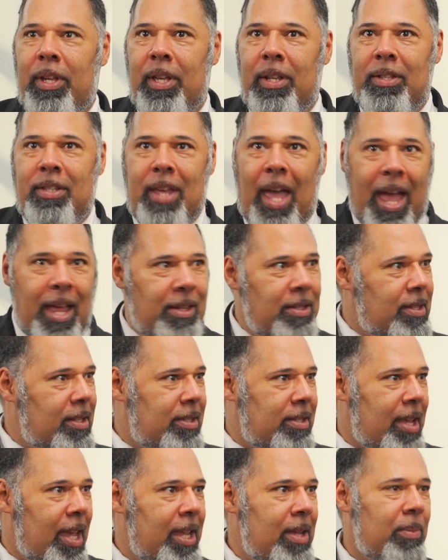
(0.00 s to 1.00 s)
into
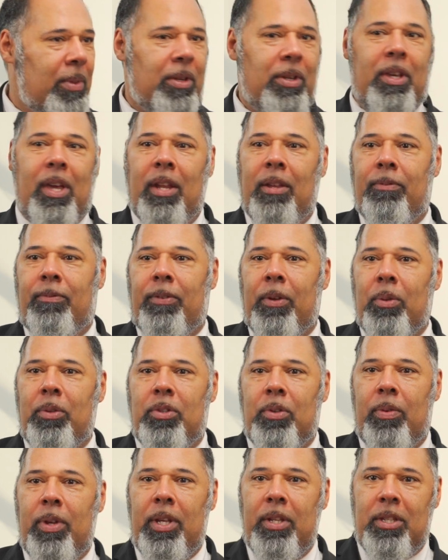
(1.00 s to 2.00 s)
entertainment, you get it
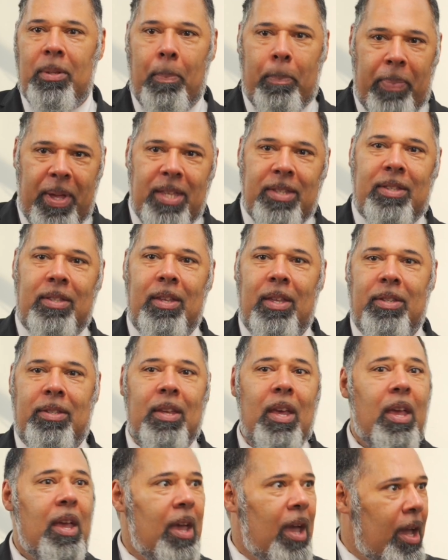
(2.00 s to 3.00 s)
filtering into business,
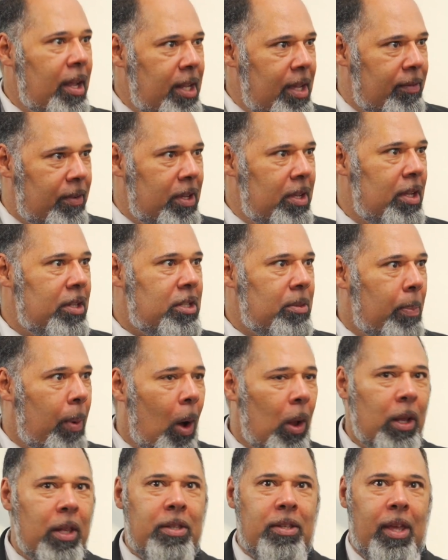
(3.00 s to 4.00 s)
and even into
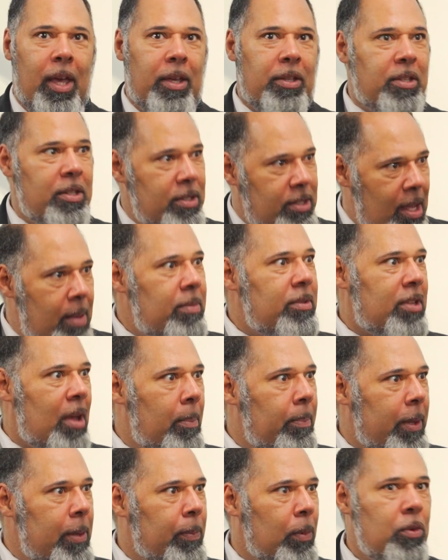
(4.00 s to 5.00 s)
politics. And then some
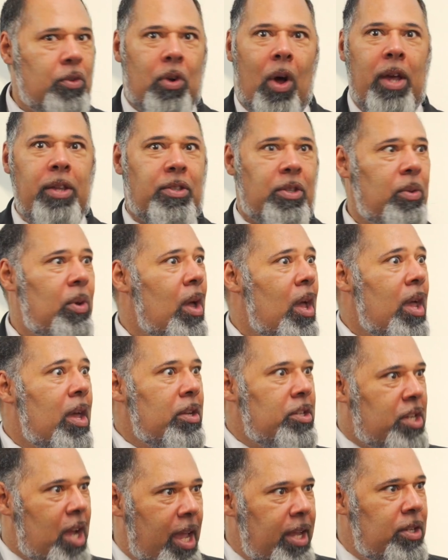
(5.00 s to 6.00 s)
people try to
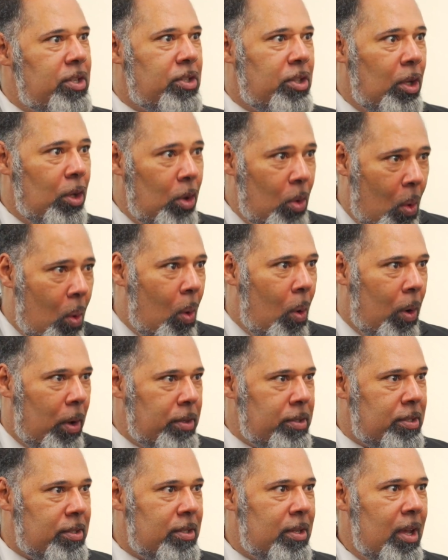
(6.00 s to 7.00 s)
change the
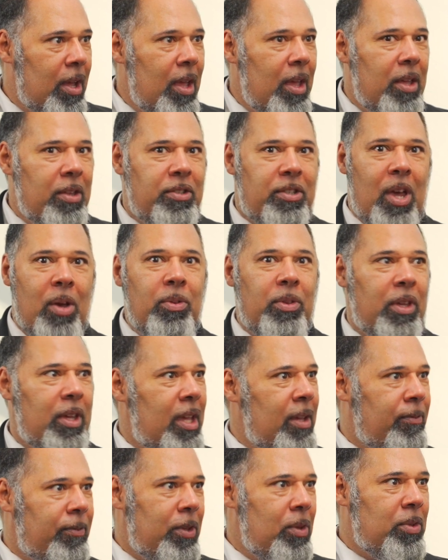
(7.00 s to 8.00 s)
laws so that
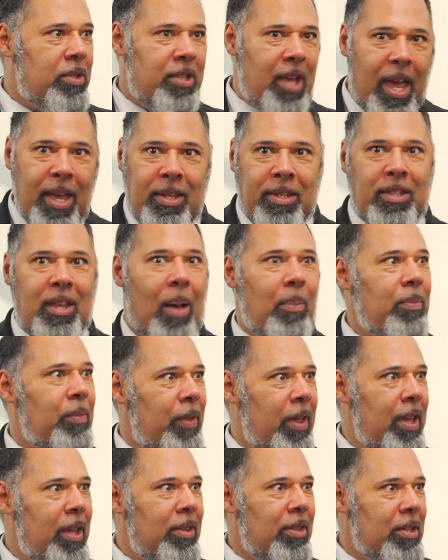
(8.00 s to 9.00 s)
if you say
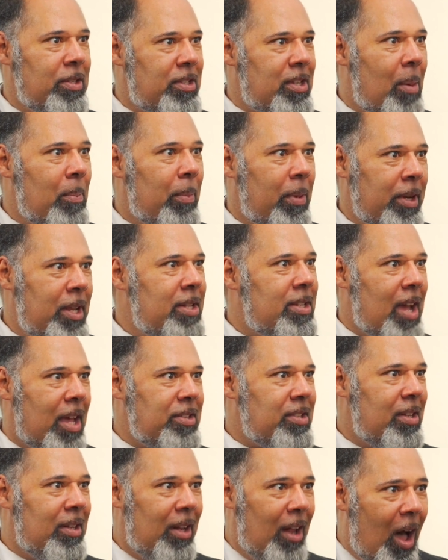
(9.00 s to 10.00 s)
something that somebody
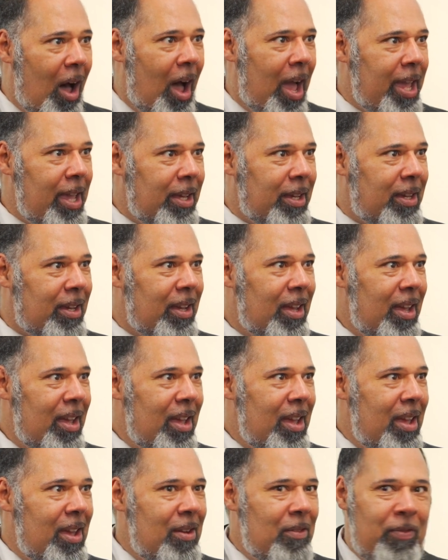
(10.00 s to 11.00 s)
doesn't like,
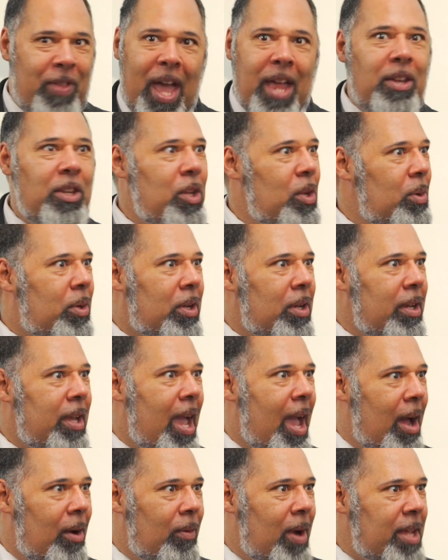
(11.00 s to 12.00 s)
then you can
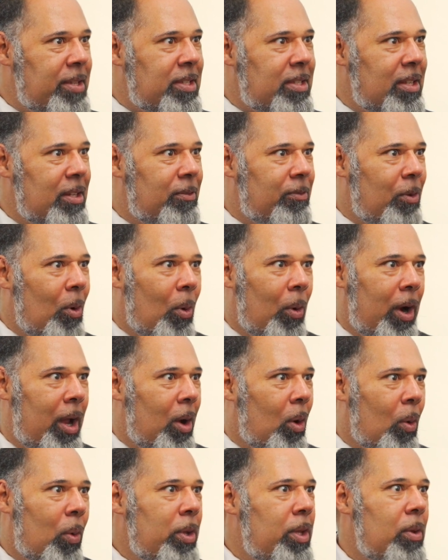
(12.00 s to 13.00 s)
get arrested for it,
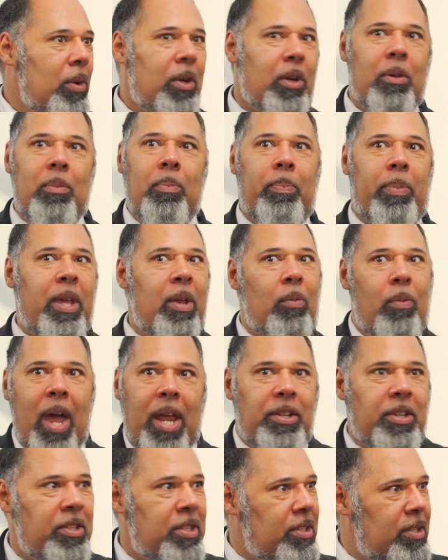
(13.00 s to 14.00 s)
or you can be
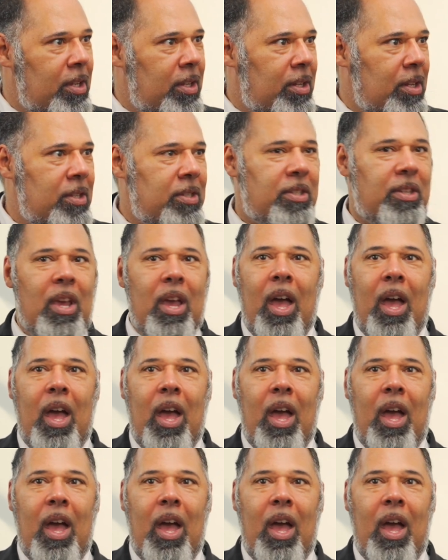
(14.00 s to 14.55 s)
registered as